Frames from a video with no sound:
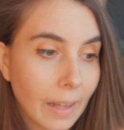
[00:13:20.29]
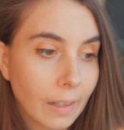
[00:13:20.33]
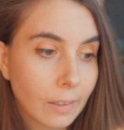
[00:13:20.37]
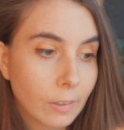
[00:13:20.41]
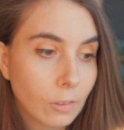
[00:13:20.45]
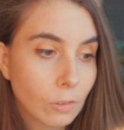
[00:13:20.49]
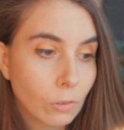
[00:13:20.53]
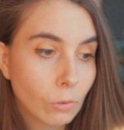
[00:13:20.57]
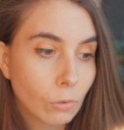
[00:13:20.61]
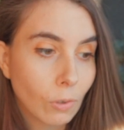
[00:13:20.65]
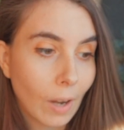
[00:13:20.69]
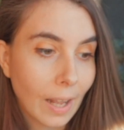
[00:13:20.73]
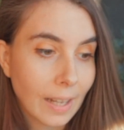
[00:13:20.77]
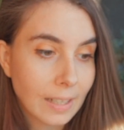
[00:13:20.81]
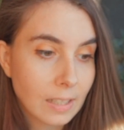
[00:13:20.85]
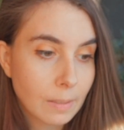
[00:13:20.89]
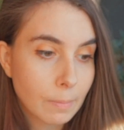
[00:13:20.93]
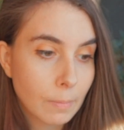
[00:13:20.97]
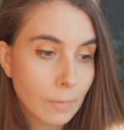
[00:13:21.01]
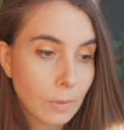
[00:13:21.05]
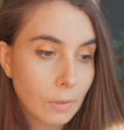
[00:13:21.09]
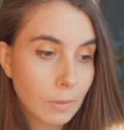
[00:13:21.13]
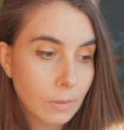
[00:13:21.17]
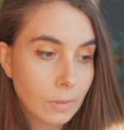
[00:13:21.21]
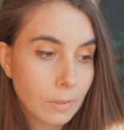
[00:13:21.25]
and
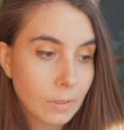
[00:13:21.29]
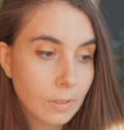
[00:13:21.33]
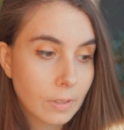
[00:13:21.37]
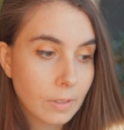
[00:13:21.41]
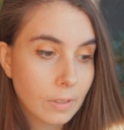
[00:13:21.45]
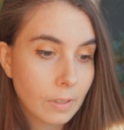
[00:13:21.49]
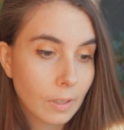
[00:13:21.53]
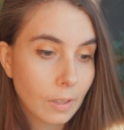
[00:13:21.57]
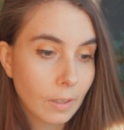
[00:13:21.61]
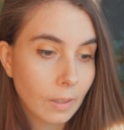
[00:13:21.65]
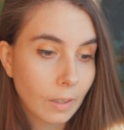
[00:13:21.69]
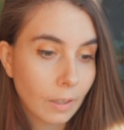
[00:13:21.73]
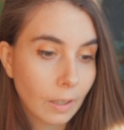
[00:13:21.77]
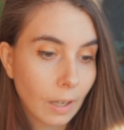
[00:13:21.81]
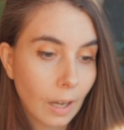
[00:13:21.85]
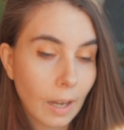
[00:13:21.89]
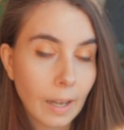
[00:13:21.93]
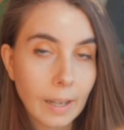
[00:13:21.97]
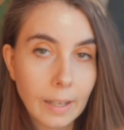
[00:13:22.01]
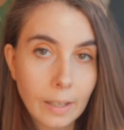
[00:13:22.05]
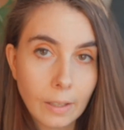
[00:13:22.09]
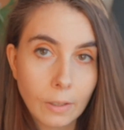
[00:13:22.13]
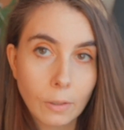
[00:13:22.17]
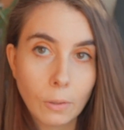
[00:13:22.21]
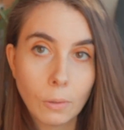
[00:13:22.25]
Rasmus, the
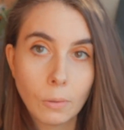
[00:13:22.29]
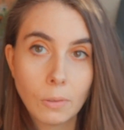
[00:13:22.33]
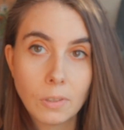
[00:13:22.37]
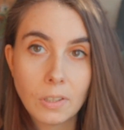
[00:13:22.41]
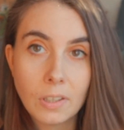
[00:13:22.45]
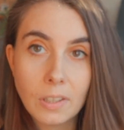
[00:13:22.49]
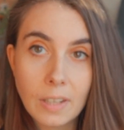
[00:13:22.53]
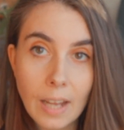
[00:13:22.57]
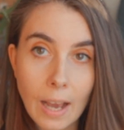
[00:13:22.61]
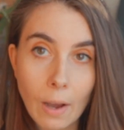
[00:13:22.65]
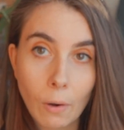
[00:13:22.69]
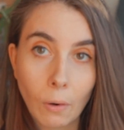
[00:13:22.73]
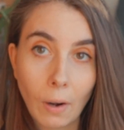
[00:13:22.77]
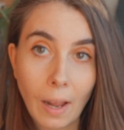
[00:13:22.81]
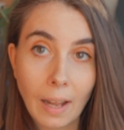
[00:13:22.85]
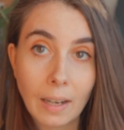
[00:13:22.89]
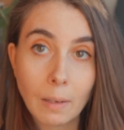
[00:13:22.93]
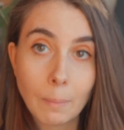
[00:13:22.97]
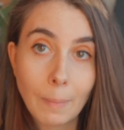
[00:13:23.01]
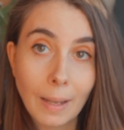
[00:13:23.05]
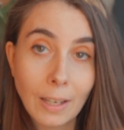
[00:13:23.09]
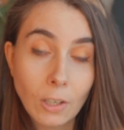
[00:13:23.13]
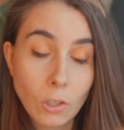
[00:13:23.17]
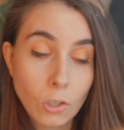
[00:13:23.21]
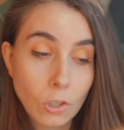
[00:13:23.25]
guy who did our
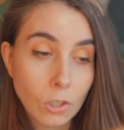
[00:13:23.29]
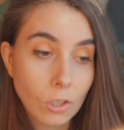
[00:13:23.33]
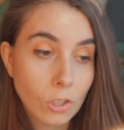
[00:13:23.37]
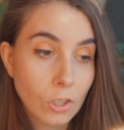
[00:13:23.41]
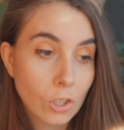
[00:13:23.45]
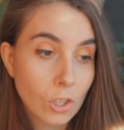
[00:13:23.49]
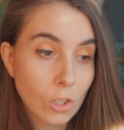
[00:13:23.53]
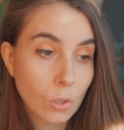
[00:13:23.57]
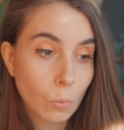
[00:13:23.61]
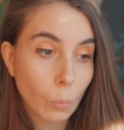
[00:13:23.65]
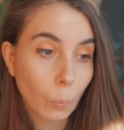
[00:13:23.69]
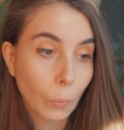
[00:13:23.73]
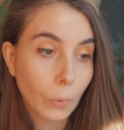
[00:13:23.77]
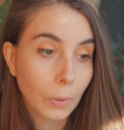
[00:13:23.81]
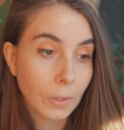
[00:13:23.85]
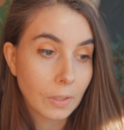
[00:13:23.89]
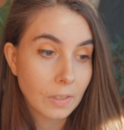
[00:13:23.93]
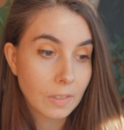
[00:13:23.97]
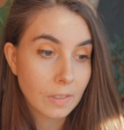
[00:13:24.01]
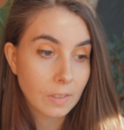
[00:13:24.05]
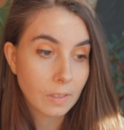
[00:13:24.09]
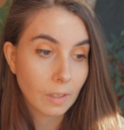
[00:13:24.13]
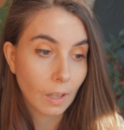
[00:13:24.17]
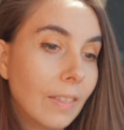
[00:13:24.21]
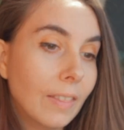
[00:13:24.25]
animations,
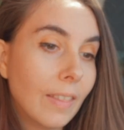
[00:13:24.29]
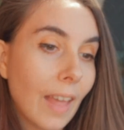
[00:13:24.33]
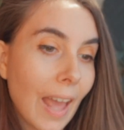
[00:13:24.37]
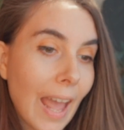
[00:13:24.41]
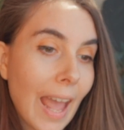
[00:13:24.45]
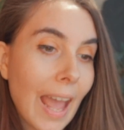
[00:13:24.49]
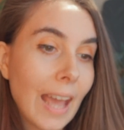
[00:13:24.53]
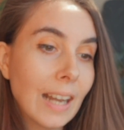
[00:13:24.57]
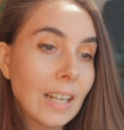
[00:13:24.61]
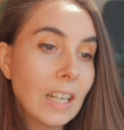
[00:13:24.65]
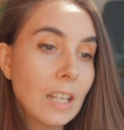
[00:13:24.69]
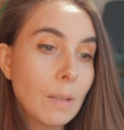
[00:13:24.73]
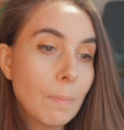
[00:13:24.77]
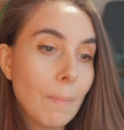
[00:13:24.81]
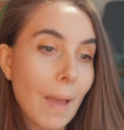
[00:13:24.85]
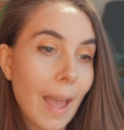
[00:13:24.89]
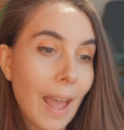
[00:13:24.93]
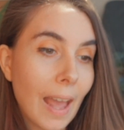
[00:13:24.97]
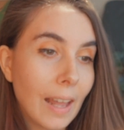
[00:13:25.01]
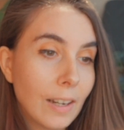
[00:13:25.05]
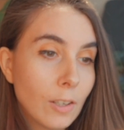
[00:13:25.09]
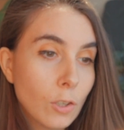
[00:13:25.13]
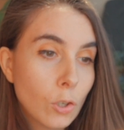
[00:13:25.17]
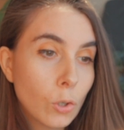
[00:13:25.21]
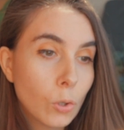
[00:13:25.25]
was the
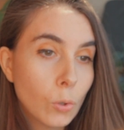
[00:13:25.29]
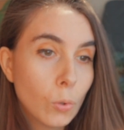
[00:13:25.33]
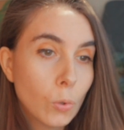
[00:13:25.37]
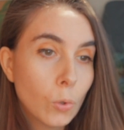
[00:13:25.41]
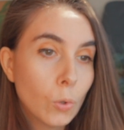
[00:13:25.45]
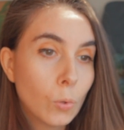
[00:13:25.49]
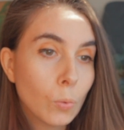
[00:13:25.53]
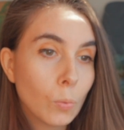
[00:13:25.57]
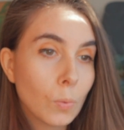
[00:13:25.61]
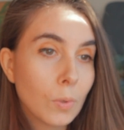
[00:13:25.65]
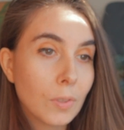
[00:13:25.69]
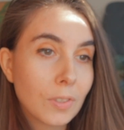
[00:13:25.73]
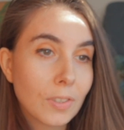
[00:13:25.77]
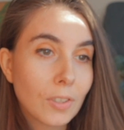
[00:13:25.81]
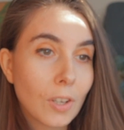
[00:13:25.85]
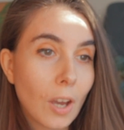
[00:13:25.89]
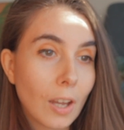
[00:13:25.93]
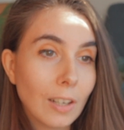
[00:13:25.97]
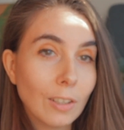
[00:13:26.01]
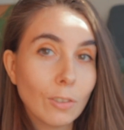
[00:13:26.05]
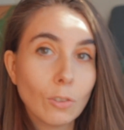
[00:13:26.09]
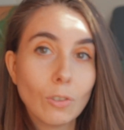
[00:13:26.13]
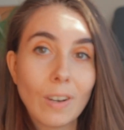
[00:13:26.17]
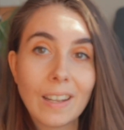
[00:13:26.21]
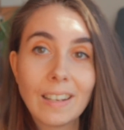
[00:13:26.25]
handyman who was
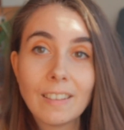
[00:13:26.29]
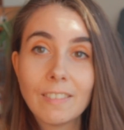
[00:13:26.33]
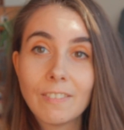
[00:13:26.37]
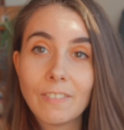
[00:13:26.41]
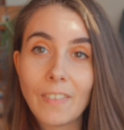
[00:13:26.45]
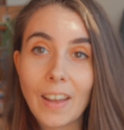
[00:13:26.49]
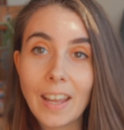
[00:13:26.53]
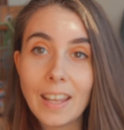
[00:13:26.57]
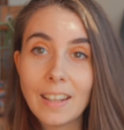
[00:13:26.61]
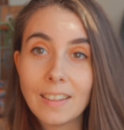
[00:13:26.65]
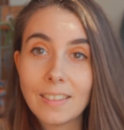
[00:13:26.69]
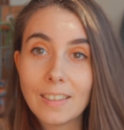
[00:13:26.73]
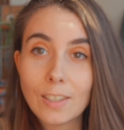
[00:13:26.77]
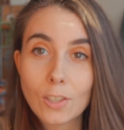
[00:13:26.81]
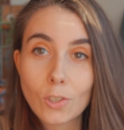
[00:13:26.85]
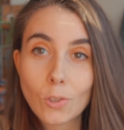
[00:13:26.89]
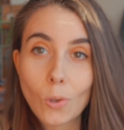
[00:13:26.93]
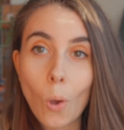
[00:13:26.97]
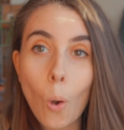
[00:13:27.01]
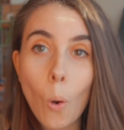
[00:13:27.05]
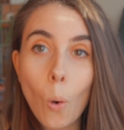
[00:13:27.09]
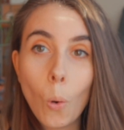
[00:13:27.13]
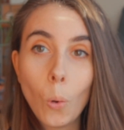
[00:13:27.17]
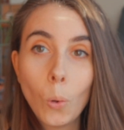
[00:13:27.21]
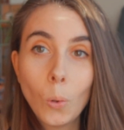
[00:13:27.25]
gonna renovate this
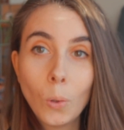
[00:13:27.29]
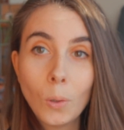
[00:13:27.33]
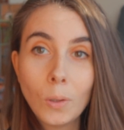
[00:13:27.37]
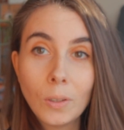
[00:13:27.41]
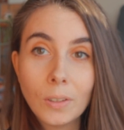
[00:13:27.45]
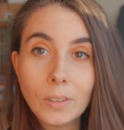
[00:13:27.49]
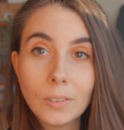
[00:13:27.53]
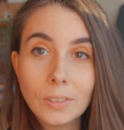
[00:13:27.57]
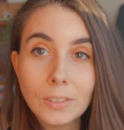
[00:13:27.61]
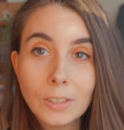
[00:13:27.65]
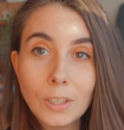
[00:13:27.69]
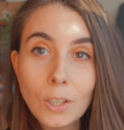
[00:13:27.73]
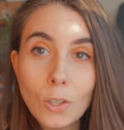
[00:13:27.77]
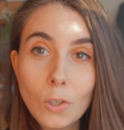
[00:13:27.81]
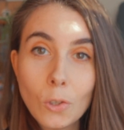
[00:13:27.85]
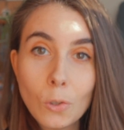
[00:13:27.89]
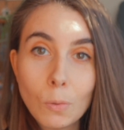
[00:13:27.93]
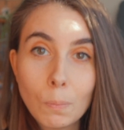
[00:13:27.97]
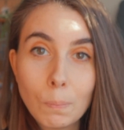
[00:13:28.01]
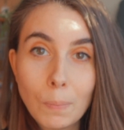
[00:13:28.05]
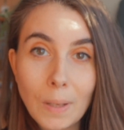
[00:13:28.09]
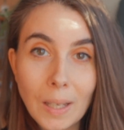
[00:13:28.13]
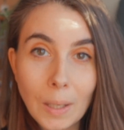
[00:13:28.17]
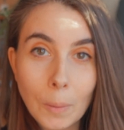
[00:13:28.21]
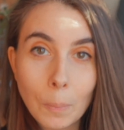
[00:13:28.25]
whole
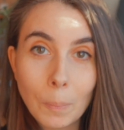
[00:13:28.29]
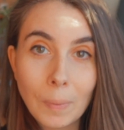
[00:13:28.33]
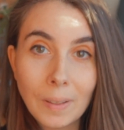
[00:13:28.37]
new big